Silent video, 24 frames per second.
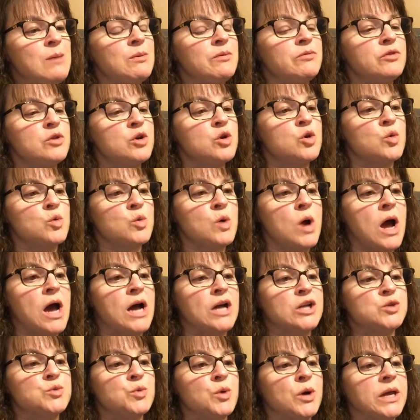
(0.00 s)
of the
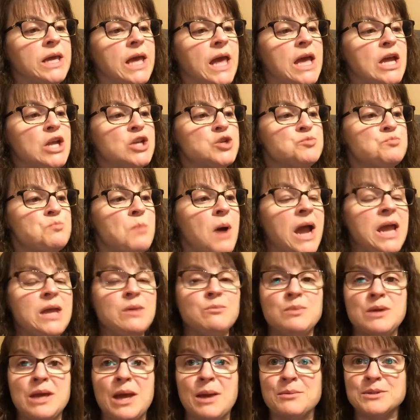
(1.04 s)
garage where Gage might
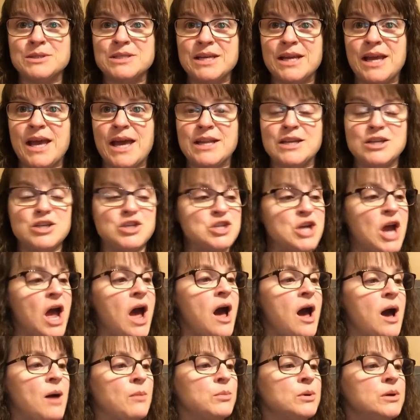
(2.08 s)
be able to get a
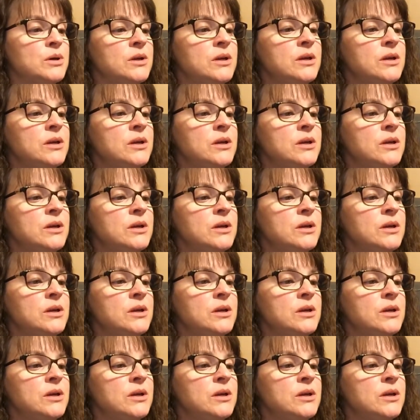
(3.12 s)
job.